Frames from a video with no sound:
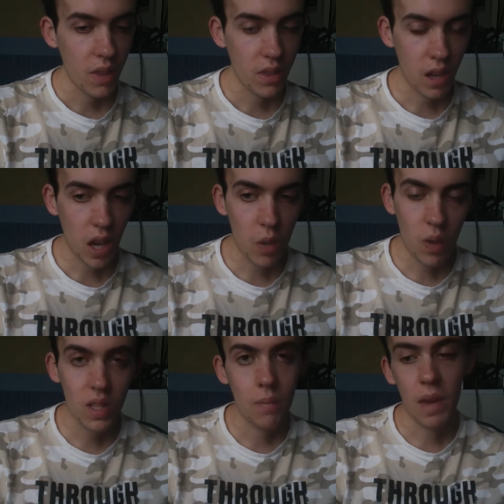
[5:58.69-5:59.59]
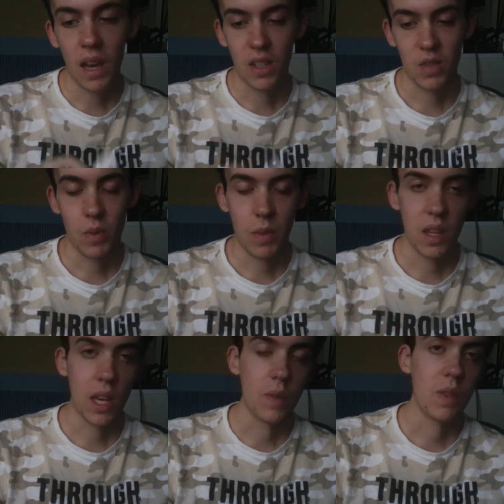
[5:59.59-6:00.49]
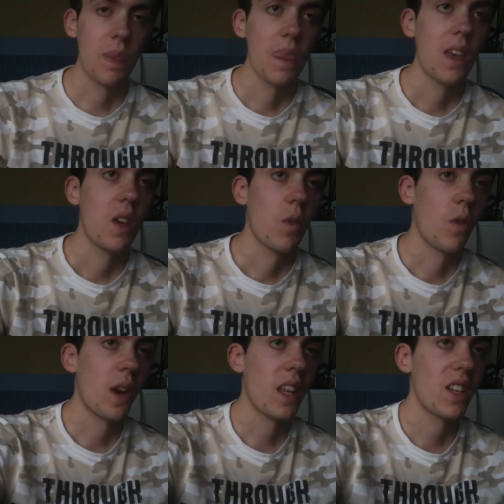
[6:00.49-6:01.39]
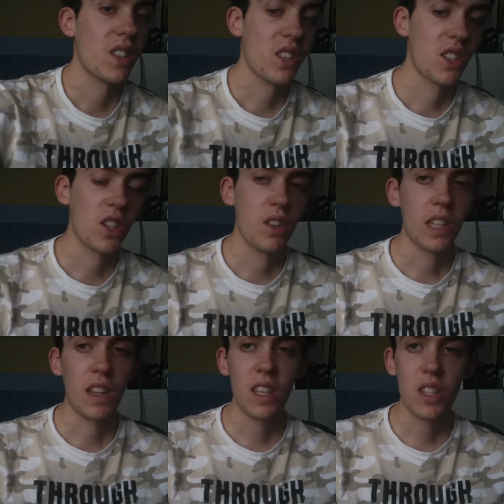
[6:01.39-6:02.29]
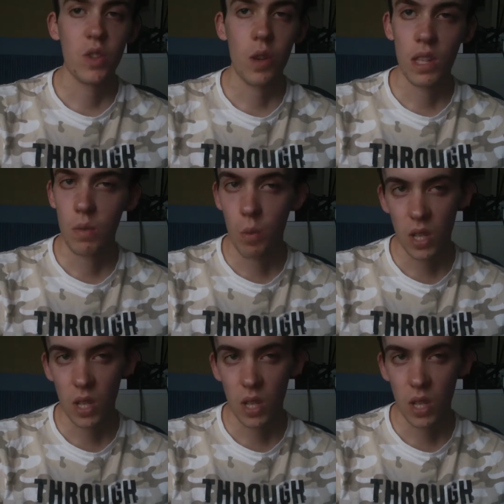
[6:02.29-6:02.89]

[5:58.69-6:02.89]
The other ones I met, I just remember their names, Ravani and Just Joes. Now these two I did